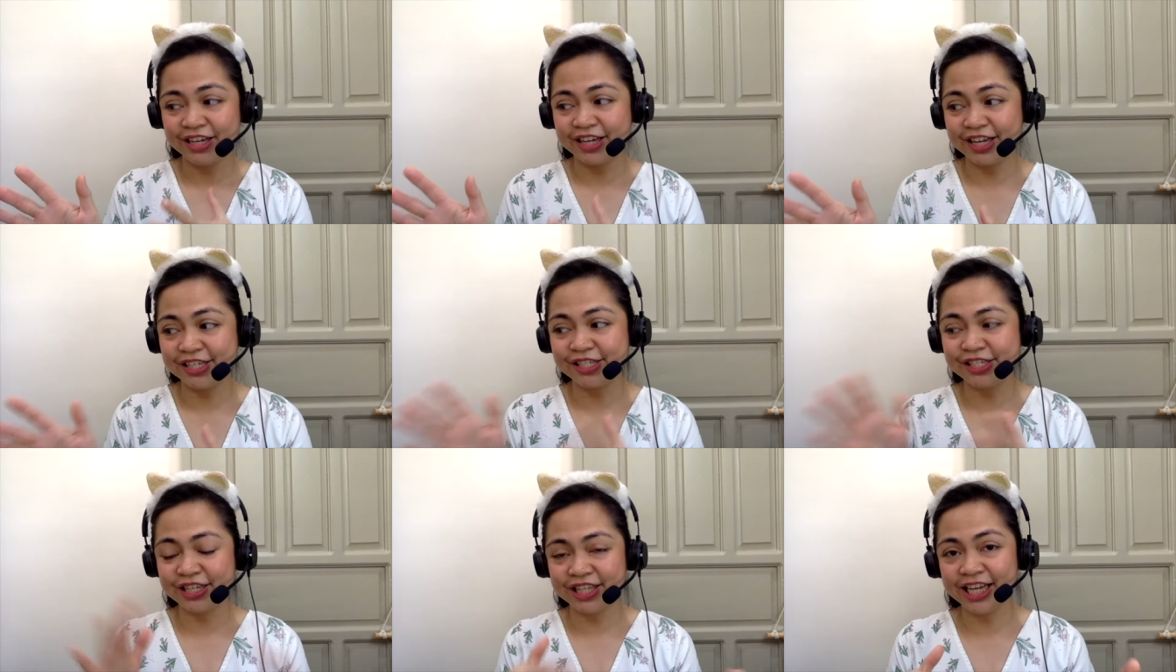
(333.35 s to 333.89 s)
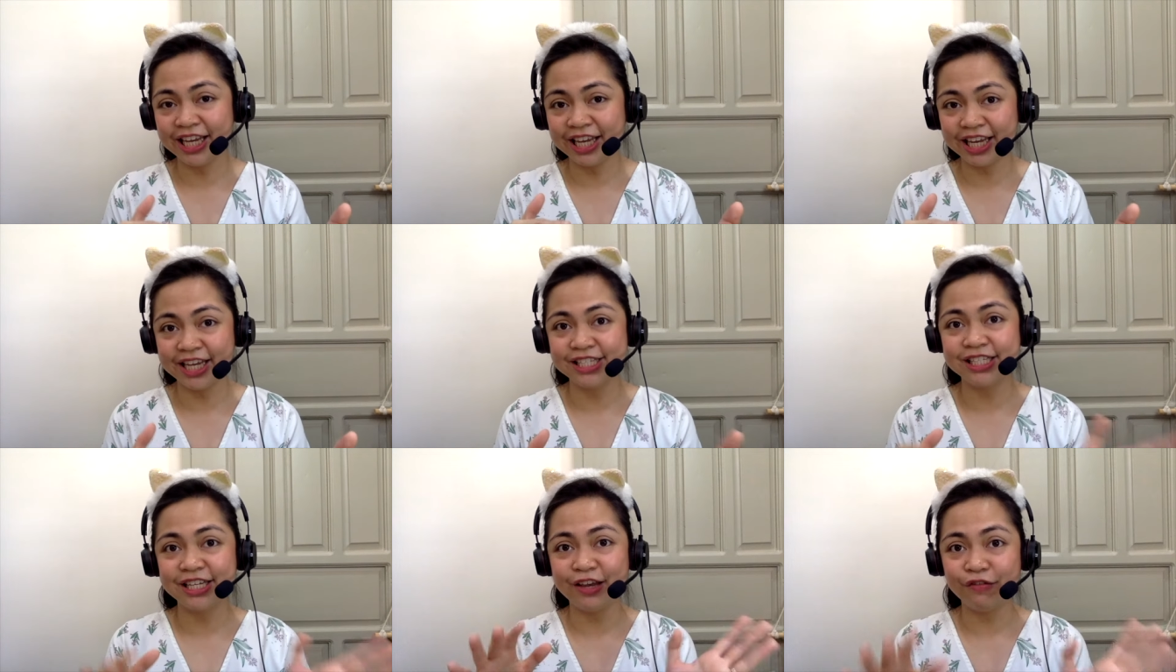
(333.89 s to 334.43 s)
Because the thing
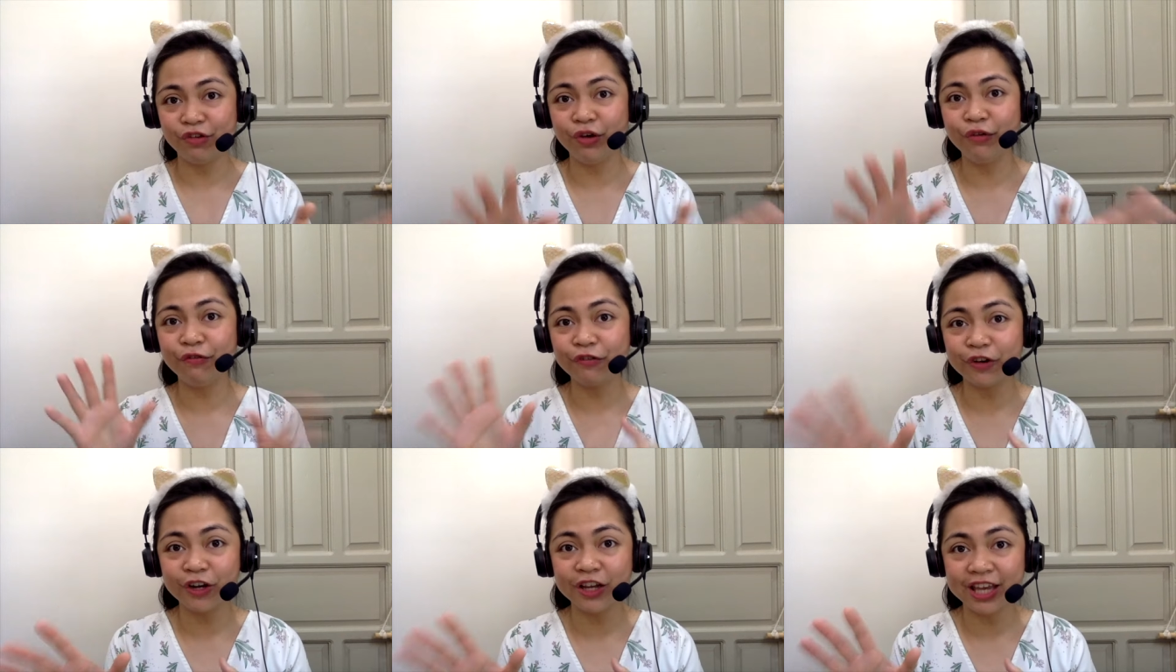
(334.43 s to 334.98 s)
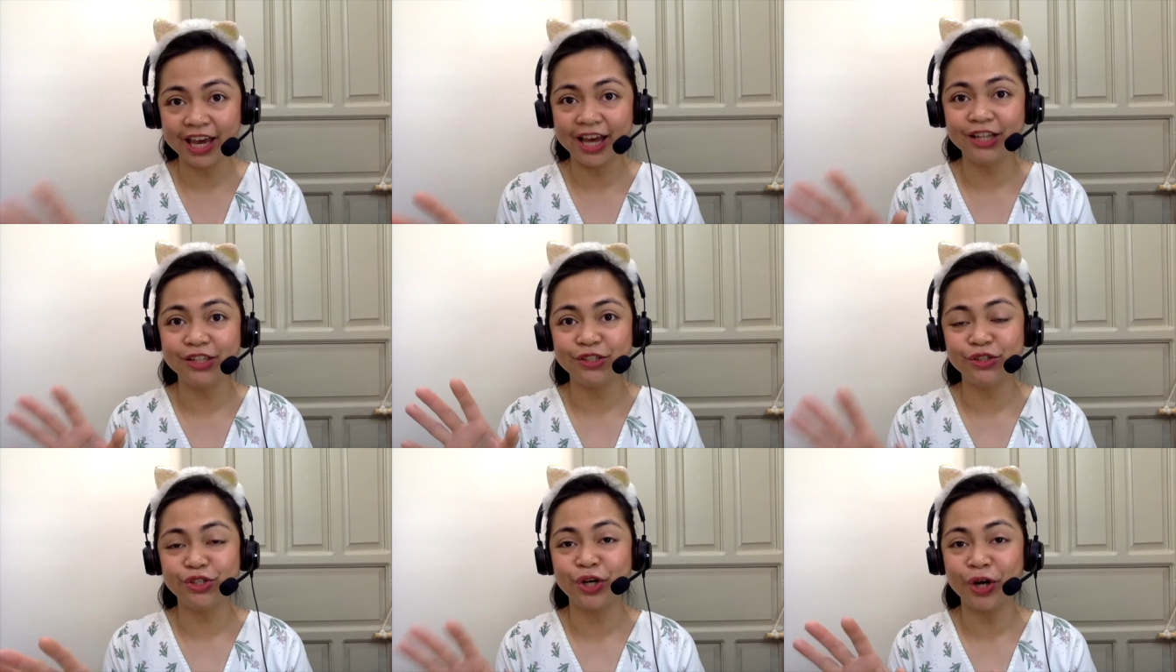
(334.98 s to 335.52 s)
is, if you
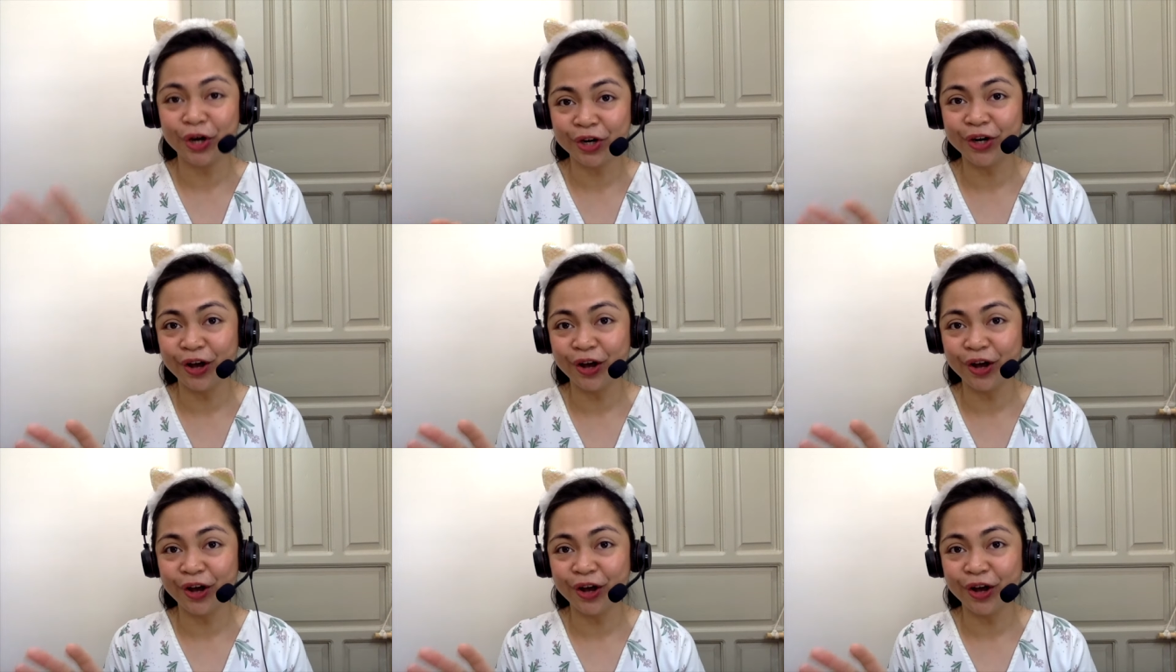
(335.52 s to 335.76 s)
forget to turn